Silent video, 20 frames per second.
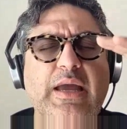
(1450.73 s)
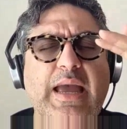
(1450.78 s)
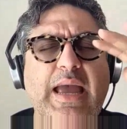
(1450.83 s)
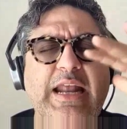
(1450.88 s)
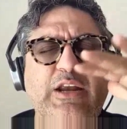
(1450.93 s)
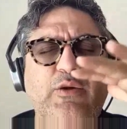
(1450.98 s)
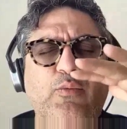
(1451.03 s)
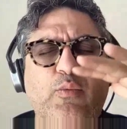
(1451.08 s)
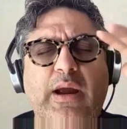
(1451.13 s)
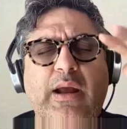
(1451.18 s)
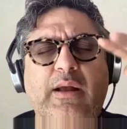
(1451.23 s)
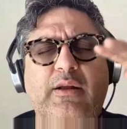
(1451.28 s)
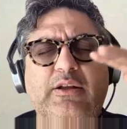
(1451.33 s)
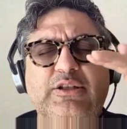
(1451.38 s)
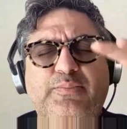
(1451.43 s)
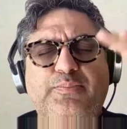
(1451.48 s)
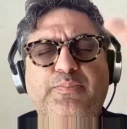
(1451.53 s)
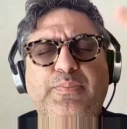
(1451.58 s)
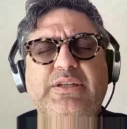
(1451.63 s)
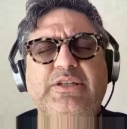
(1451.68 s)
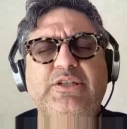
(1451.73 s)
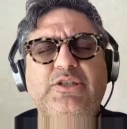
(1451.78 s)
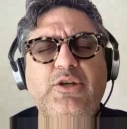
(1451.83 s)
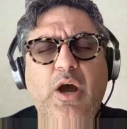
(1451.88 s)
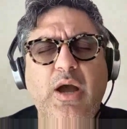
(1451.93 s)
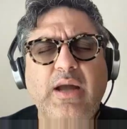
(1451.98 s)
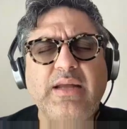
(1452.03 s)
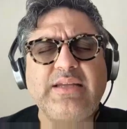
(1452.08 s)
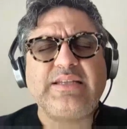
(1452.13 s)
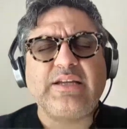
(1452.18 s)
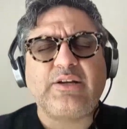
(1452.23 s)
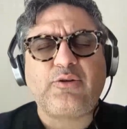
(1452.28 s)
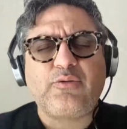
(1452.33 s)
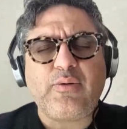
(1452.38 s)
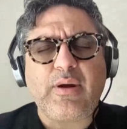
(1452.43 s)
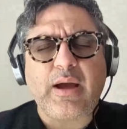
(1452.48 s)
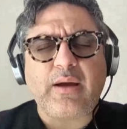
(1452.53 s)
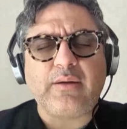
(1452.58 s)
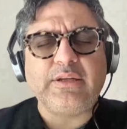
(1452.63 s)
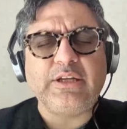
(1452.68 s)
anywhere else besides the
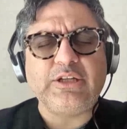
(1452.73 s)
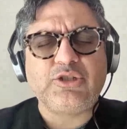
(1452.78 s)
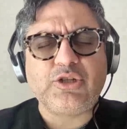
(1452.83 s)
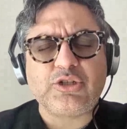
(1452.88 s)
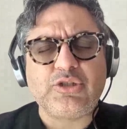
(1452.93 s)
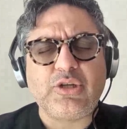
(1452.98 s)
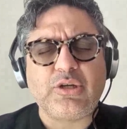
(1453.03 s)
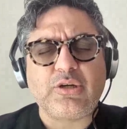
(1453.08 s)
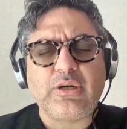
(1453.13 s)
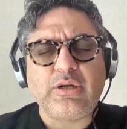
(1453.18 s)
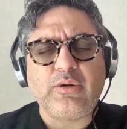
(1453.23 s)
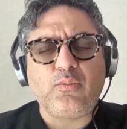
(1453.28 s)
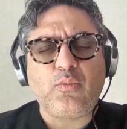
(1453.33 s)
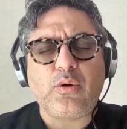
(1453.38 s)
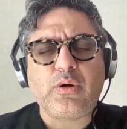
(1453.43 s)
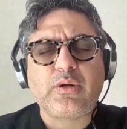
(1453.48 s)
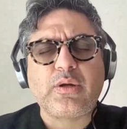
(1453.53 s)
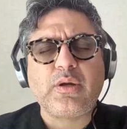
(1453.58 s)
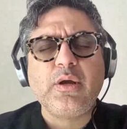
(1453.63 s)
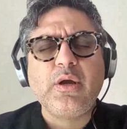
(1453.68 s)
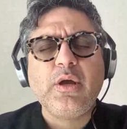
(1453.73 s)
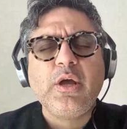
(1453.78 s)
crown, it's just not going to work.